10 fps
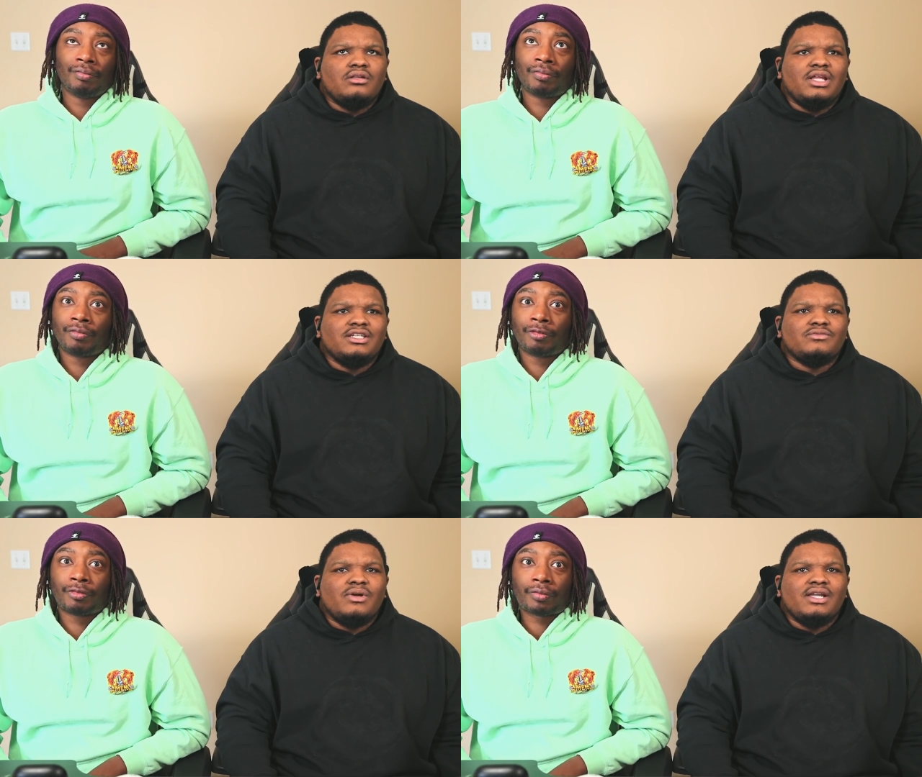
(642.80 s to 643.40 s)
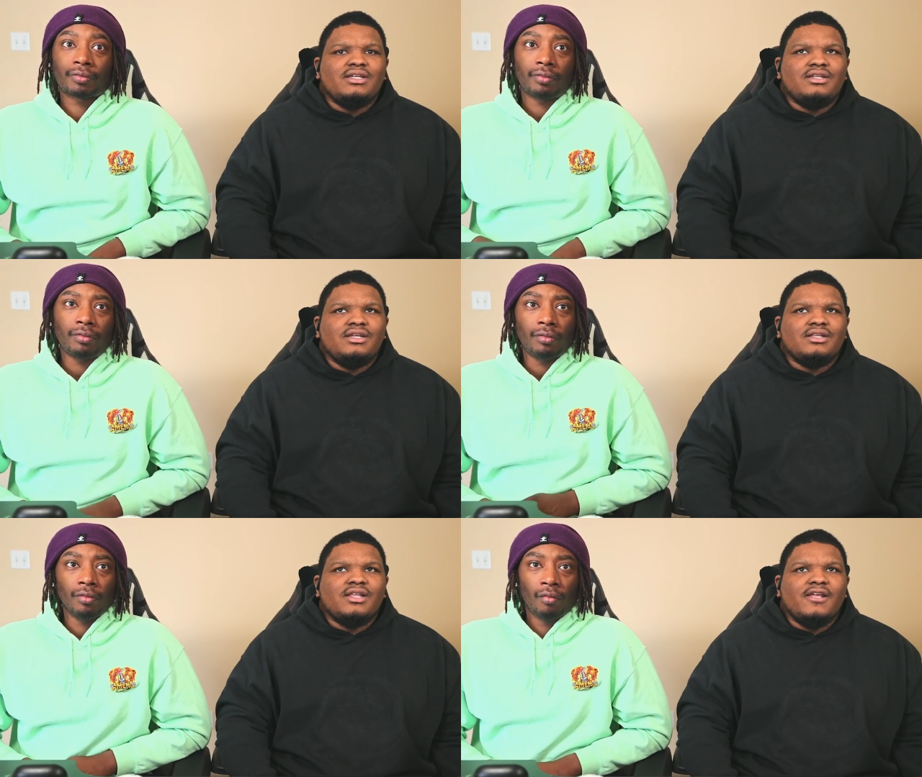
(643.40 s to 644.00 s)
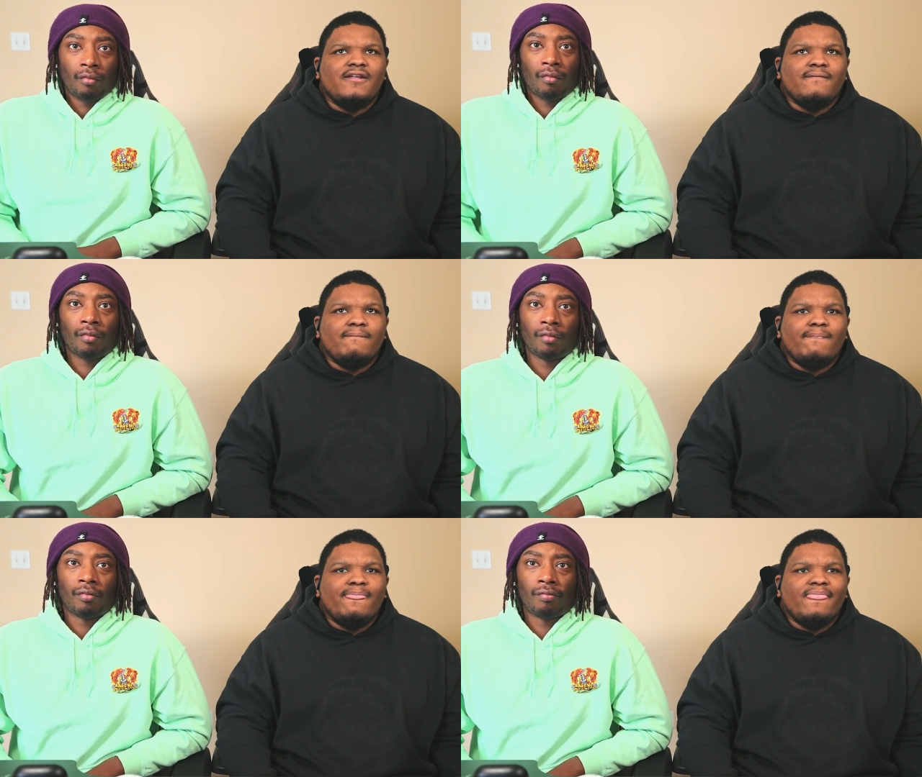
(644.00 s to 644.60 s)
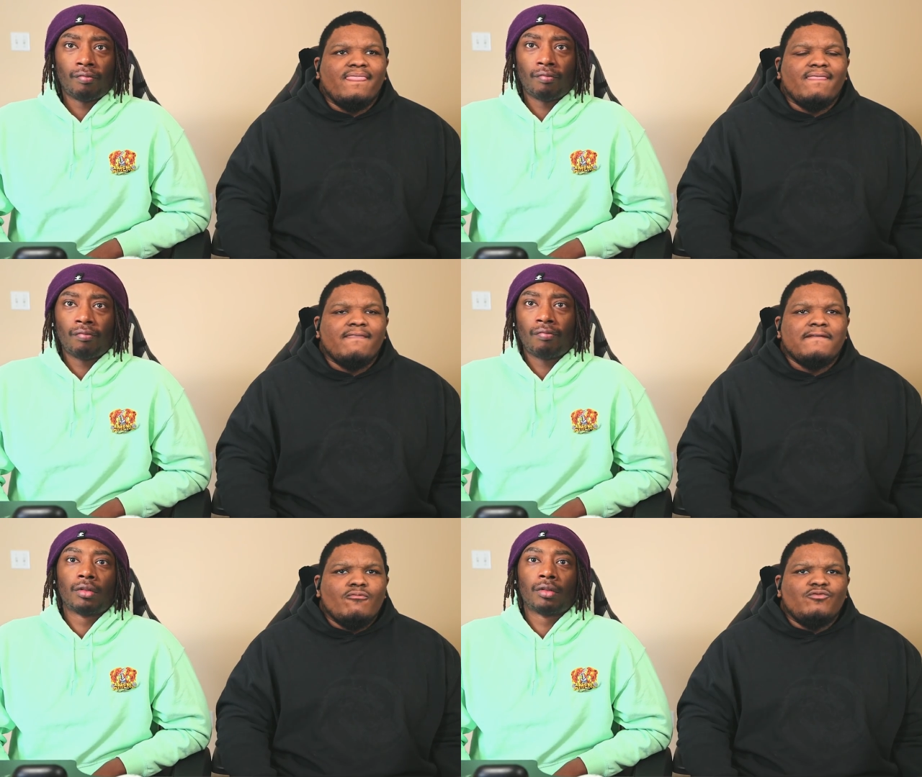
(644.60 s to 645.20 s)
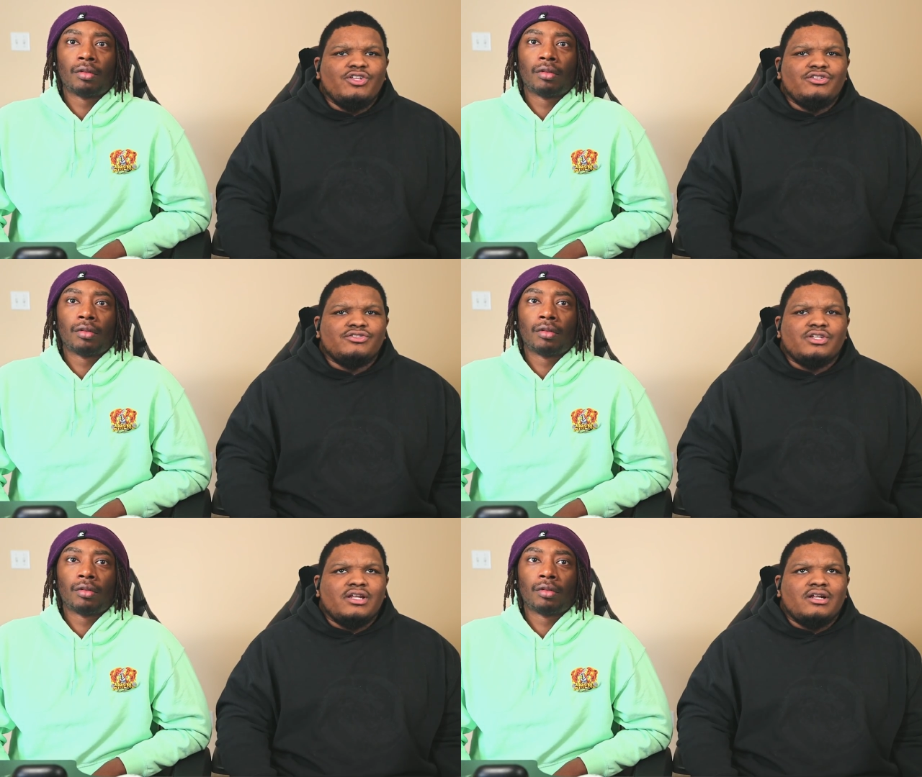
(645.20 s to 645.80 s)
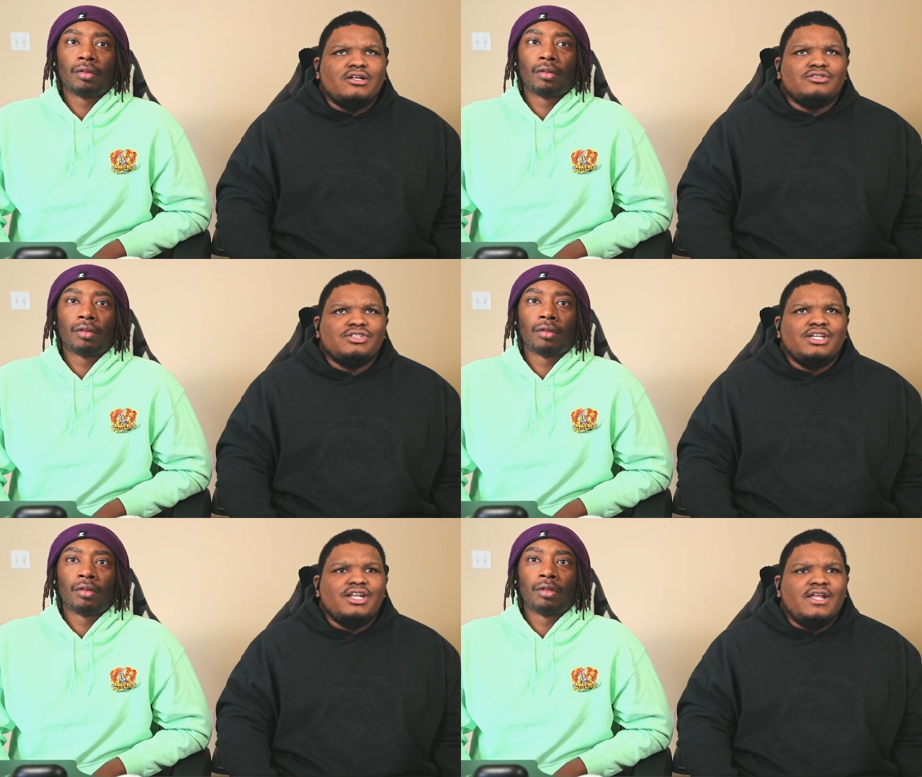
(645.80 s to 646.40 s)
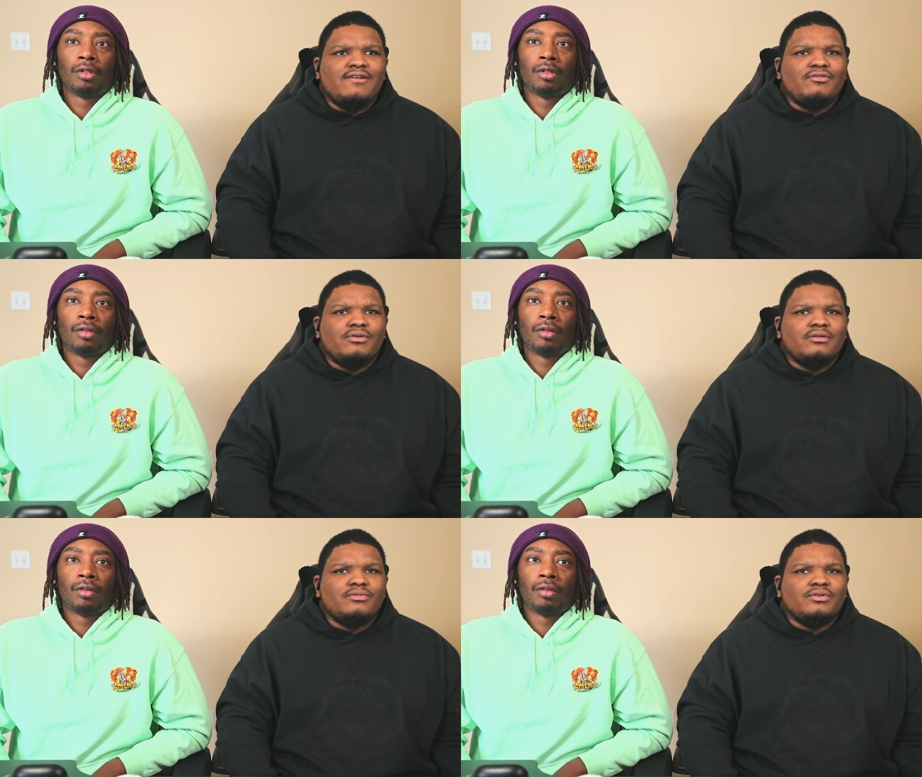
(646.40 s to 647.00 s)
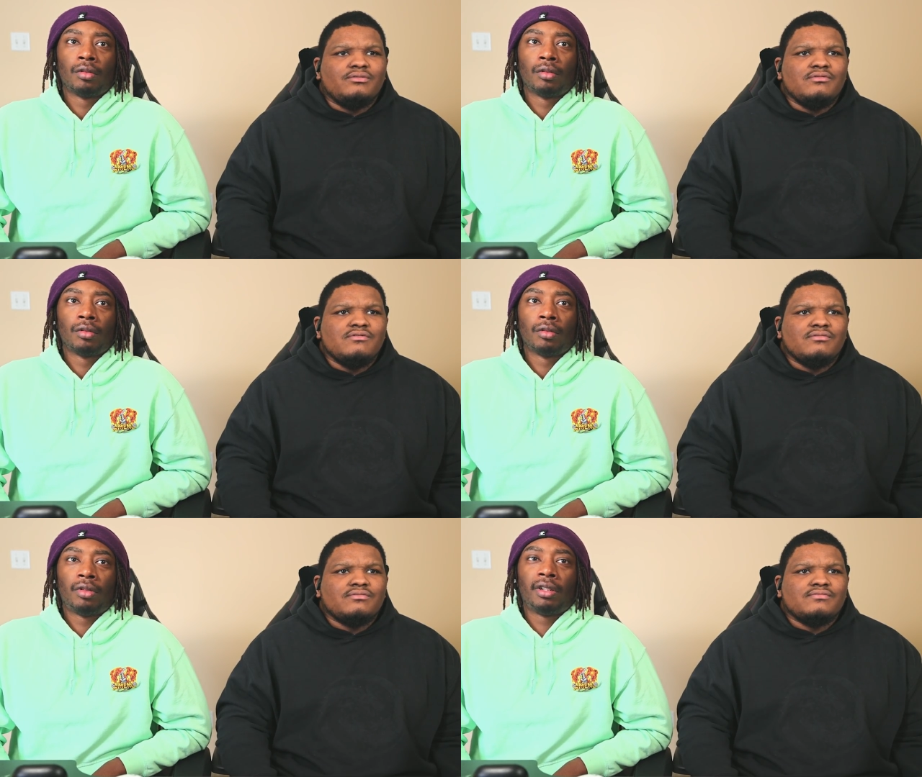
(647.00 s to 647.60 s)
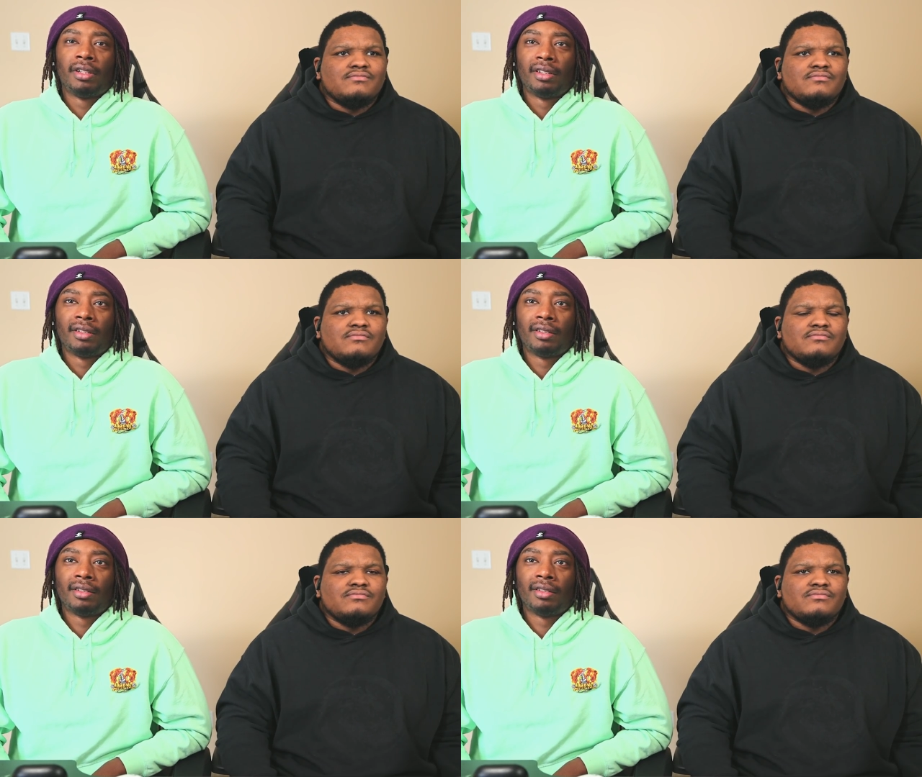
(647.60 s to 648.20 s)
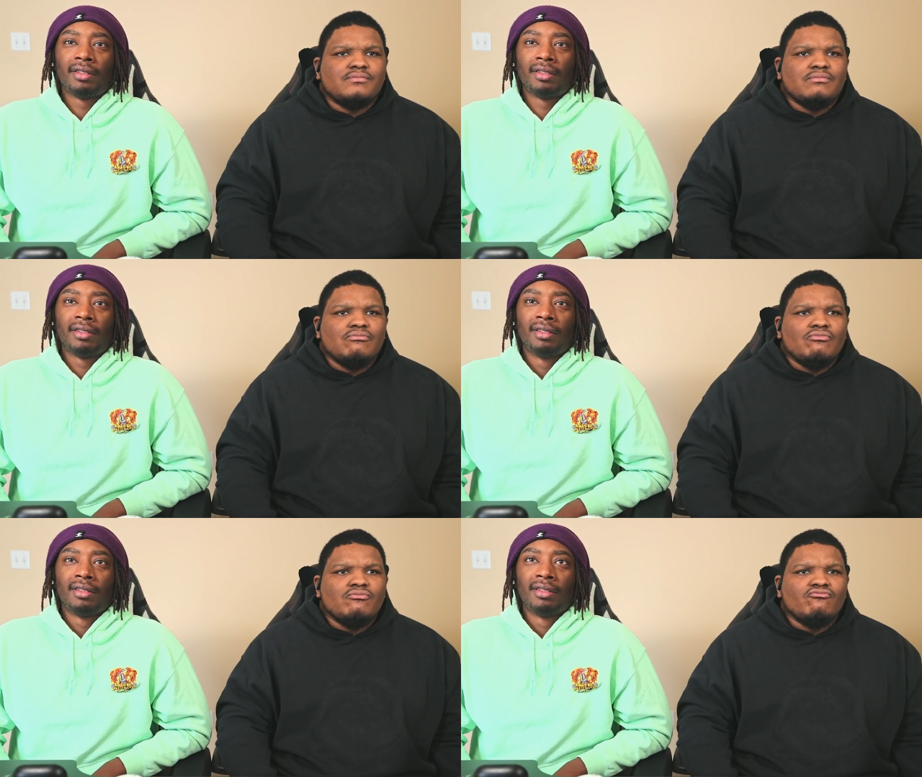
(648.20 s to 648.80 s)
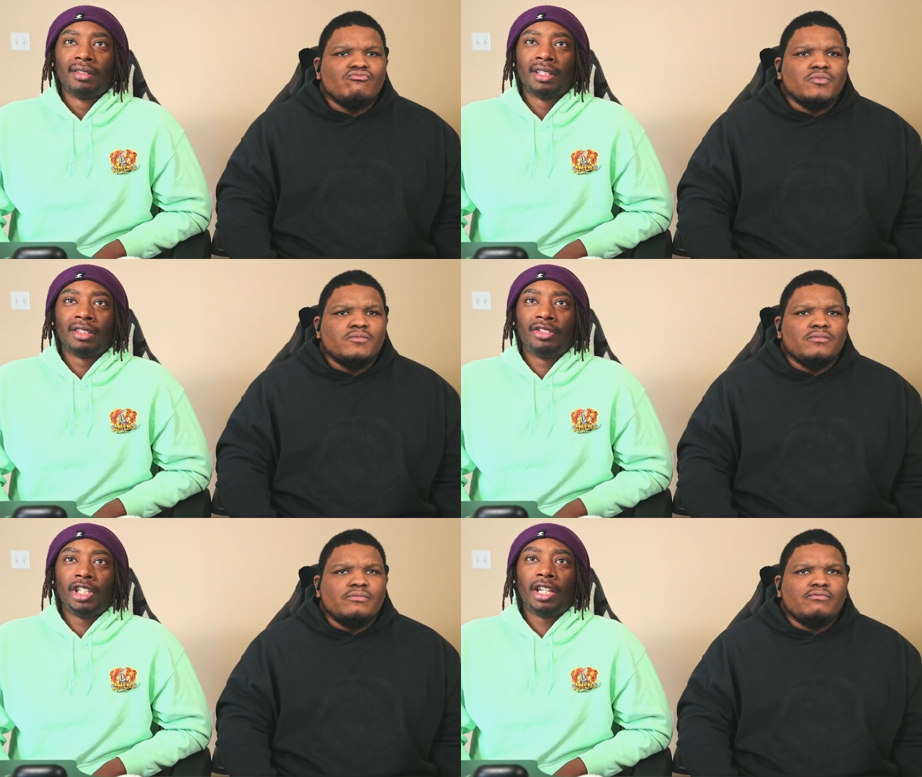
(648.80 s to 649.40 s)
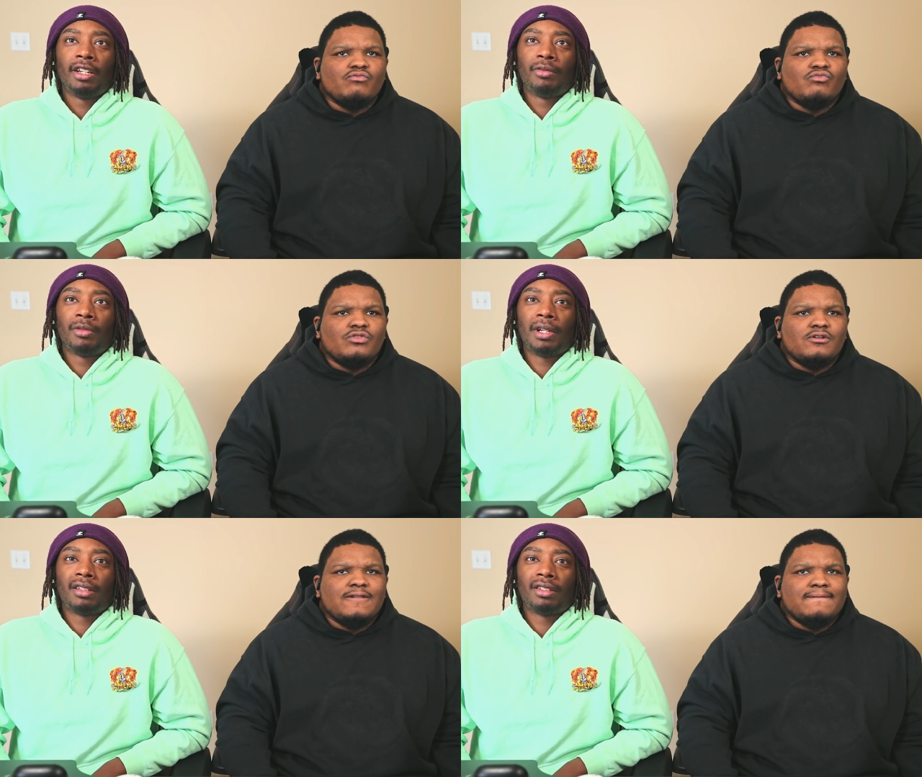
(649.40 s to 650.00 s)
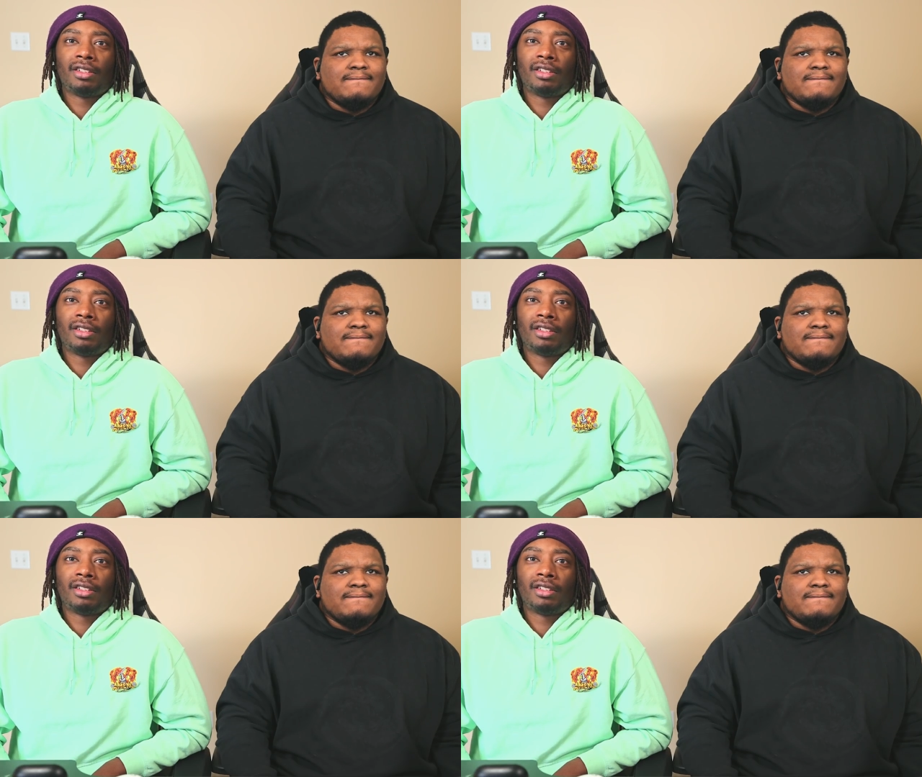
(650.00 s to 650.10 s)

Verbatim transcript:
Speaker 1: That's why he did that.
Speaker 2: Mm-hmm.
Speaker 1: Zeke just got all D N A everywhere, boy.
Speaker 2: Right. Gene and them was about to